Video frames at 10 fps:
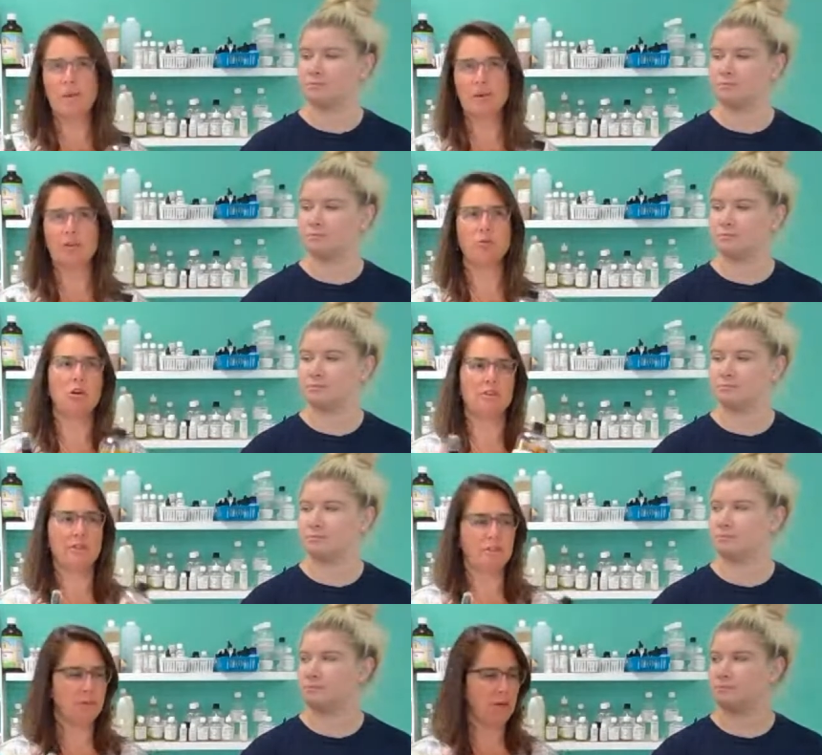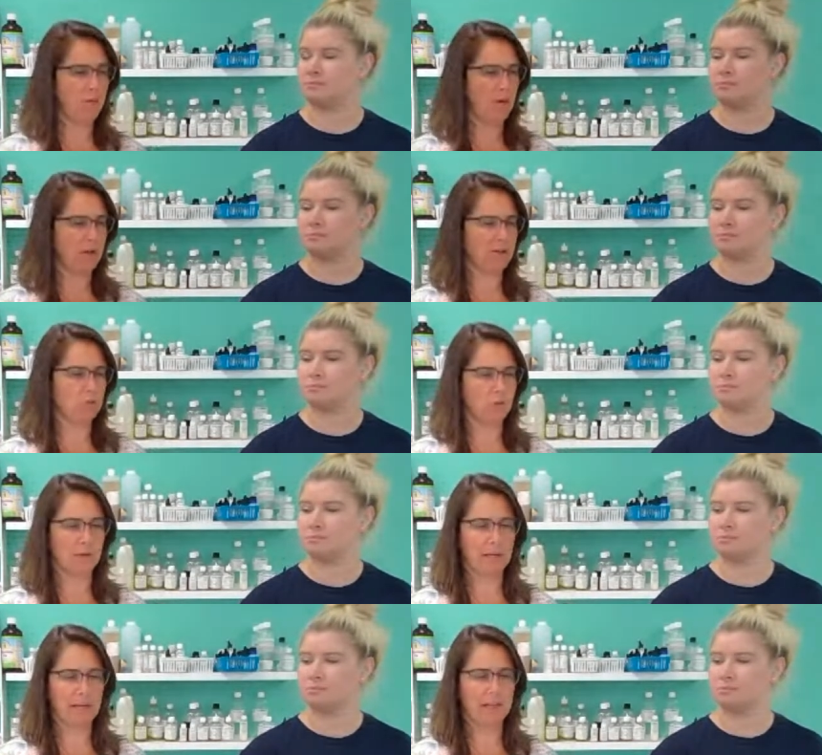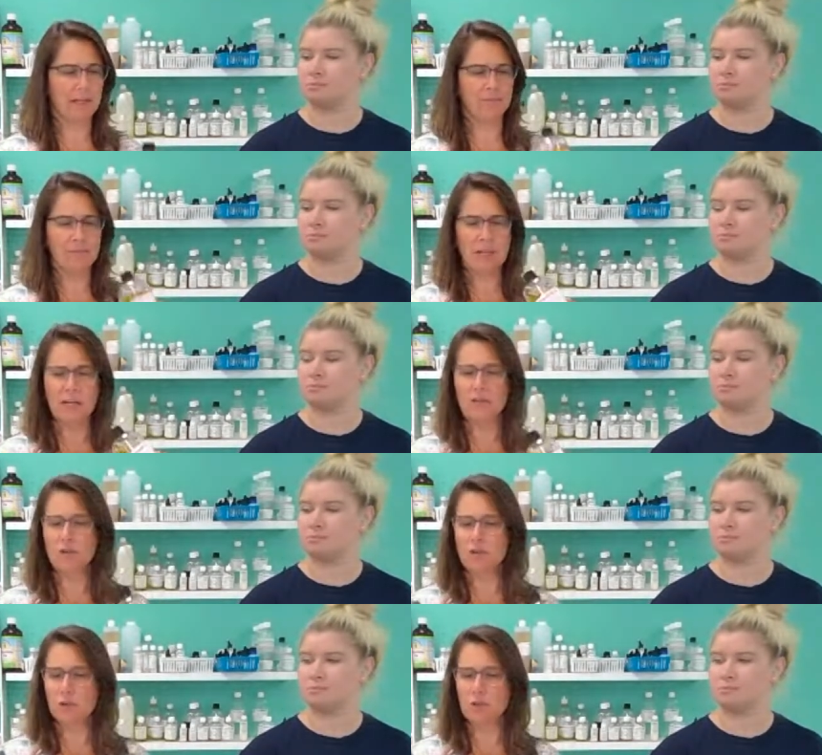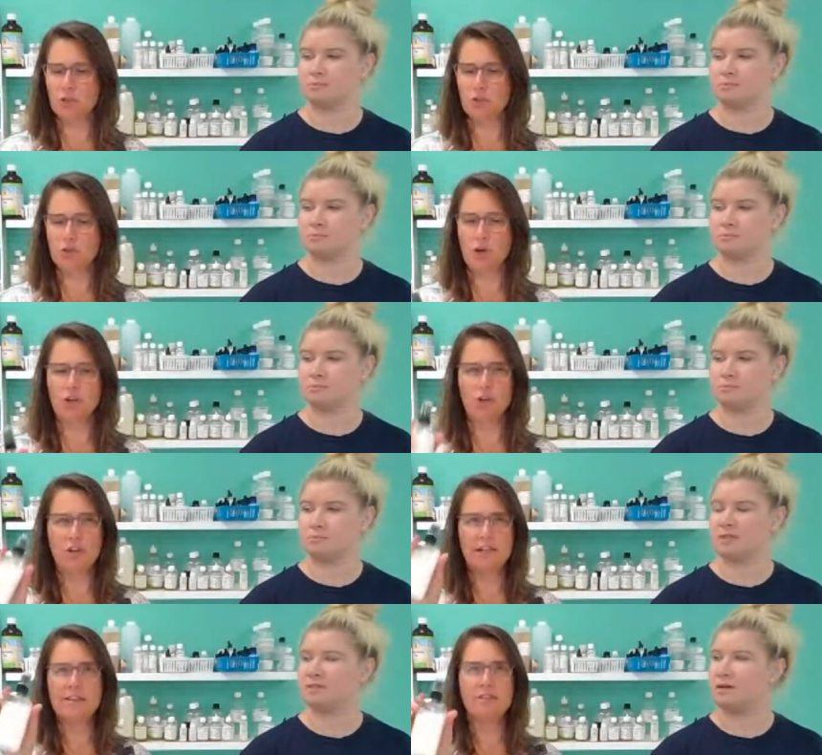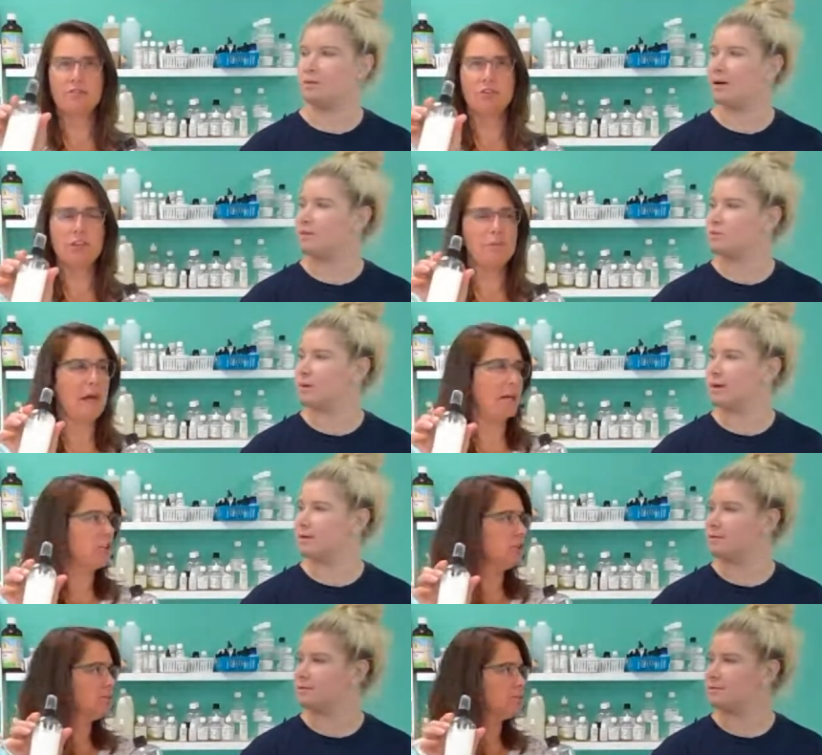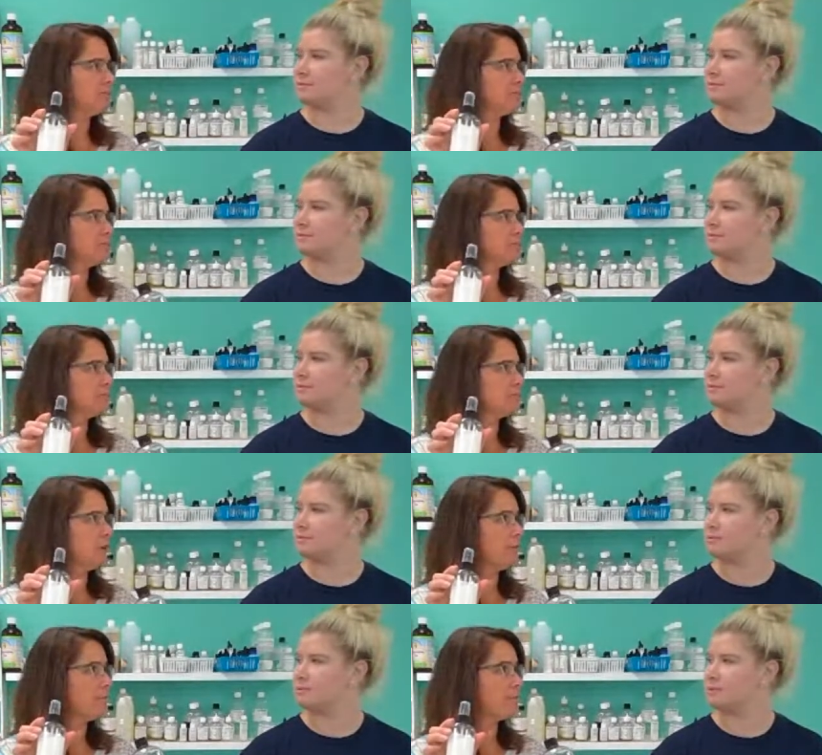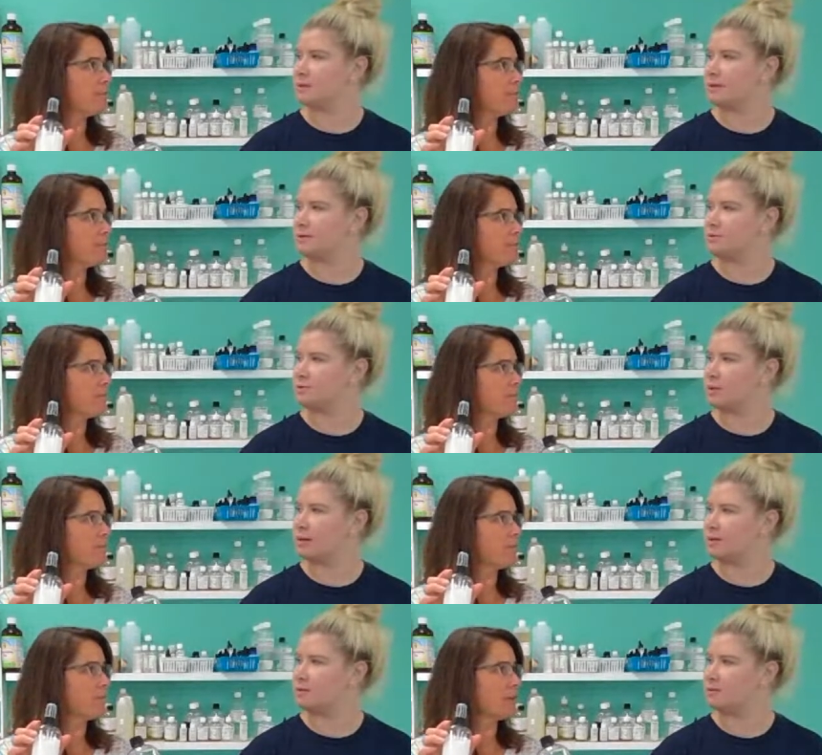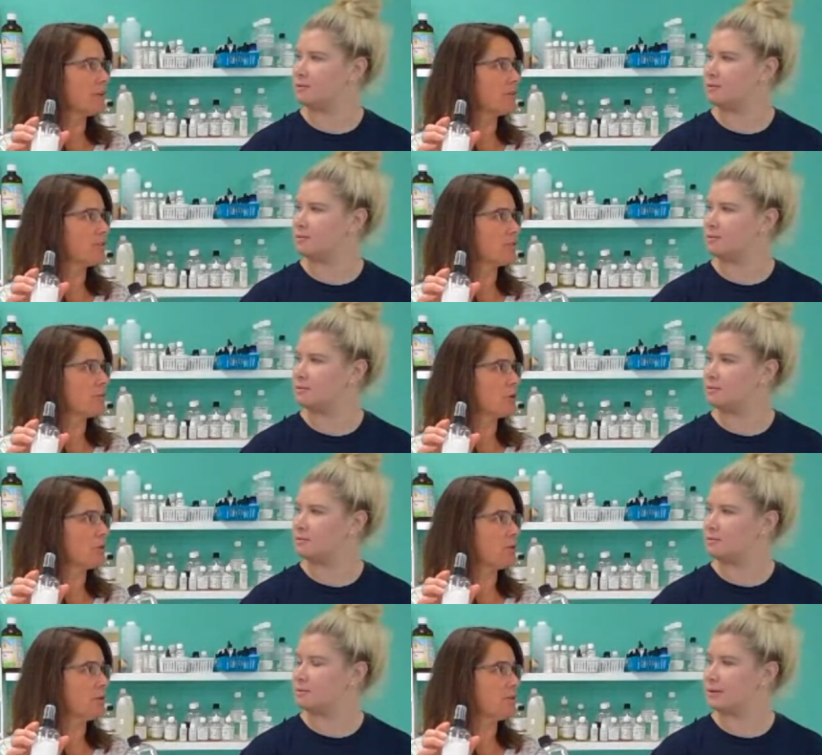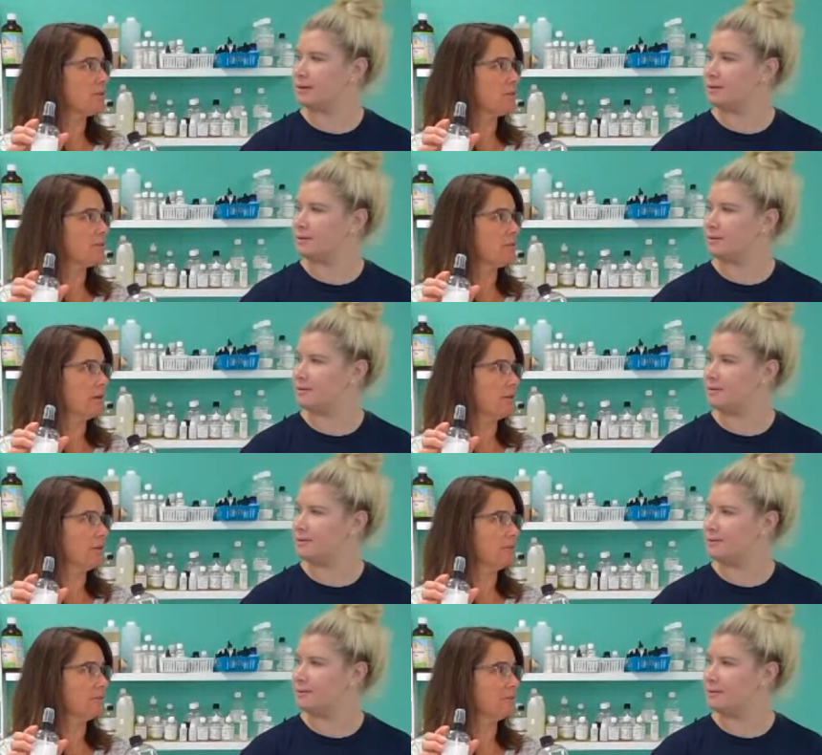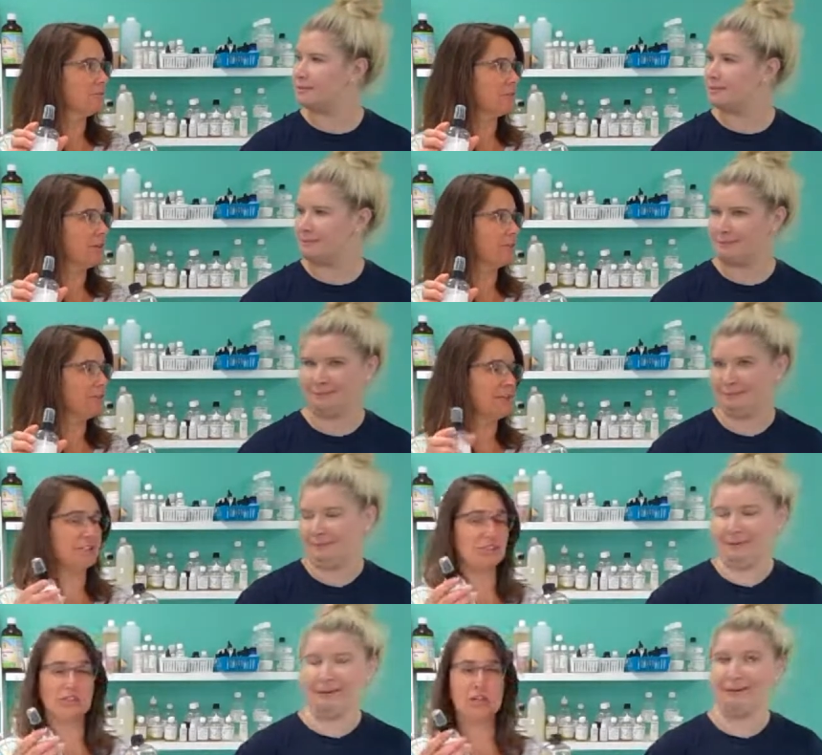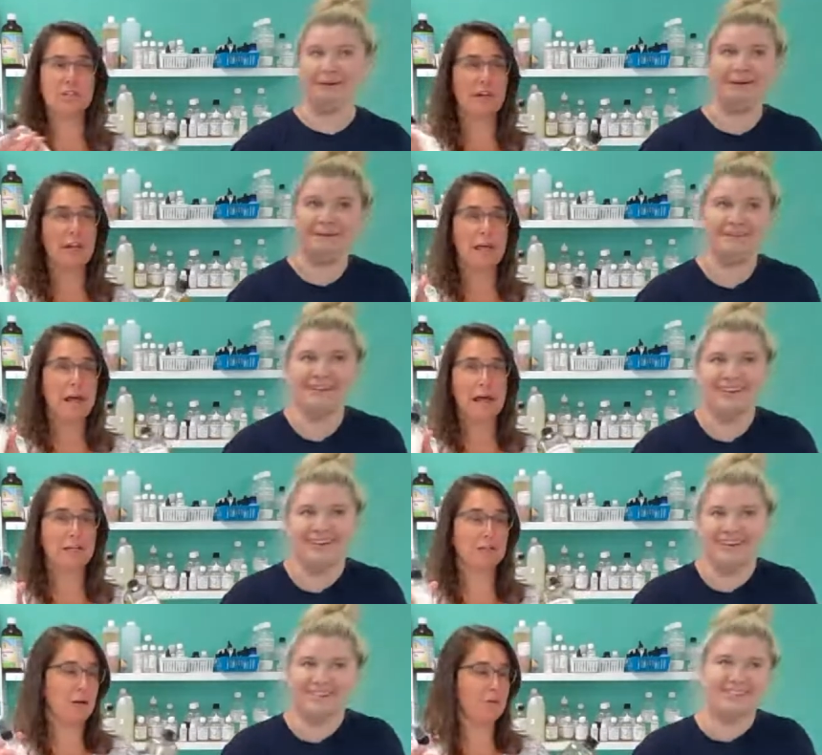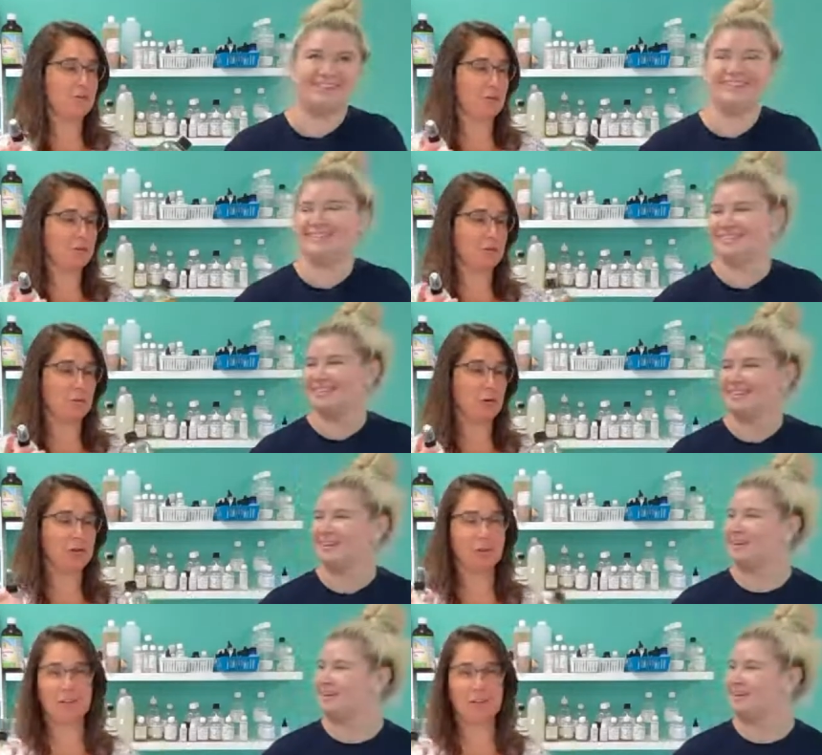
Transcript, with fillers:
Speaker 1: chemically processed, become polysorbate 80. It's also a little darker. It didn't really matter. White?
Speaker 2: What? Is that why it turns white?
Speaker 1: Because it's from coconut? Yeah. No, no. It just oh. Kind of, anytime it's mixed with water,